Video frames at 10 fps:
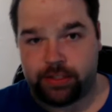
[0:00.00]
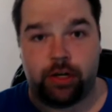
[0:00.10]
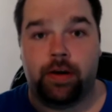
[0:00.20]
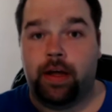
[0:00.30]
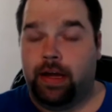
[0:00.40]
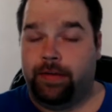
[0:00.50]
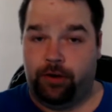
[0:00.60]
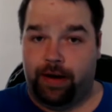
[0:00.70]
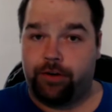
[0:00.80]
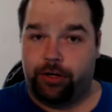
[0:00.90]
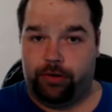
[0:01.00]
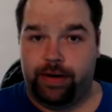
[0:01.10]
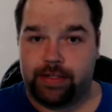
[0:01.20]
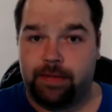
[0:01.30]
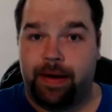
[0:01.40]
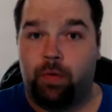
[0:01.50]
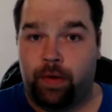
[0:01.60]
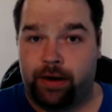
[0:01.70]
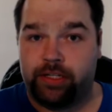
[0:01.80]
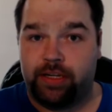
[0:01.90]
So if you're ever curious about
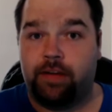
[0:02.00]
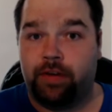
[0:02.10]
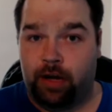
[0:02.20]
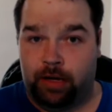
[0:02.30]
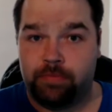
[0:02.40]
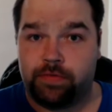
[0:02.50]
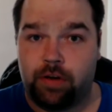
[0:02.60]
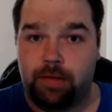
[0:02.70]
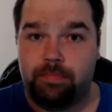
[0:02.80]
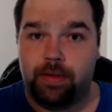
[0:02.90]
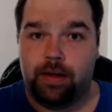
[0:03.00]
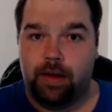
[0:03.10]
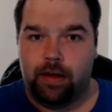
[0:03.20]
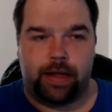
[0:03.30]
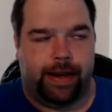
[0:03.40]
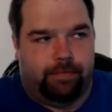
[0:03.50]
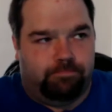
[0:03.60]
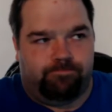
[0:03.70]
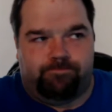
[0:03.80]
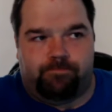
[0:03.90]
where stuff comes from, like,
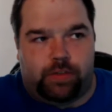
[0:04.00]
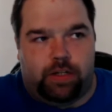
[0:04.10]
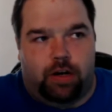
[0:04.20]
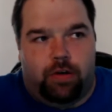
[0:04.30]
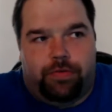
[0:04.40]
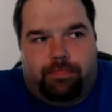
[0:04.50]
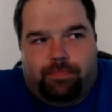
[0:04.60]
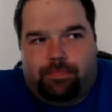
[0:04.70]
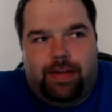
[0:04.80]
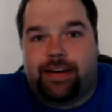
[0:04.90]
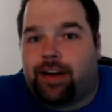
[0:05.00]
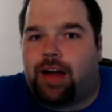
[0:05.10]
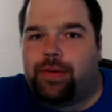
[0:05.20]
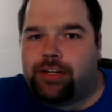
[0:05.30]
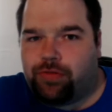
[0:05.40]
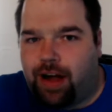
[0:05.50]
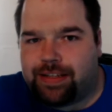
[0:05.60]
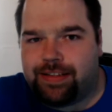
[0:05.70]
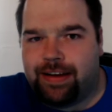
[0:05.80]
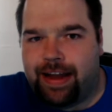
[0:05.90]
oh, In God We
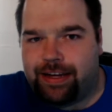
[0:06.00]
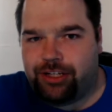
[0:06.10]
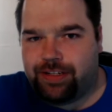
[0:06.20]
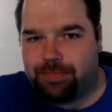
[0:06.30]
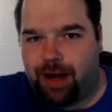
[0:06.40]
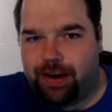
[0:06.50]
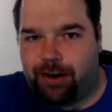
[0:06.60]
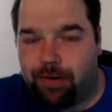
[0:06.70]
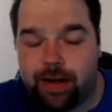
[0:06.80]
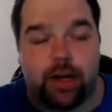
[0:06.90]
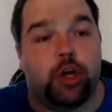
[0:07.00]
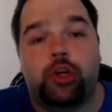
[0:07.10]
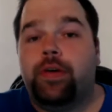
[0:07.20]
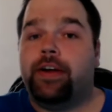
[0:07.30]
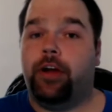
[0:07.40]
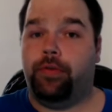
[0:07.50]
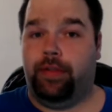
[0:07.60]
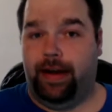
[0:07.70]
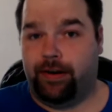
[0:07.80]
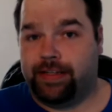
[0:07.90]
Trust, the nation's motto, you can go
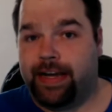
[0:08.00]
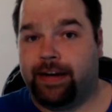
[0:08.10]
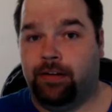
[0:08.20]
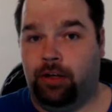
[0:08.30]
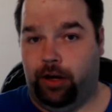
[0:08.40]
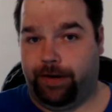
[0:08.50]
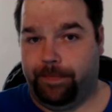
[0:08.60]
there and take a look.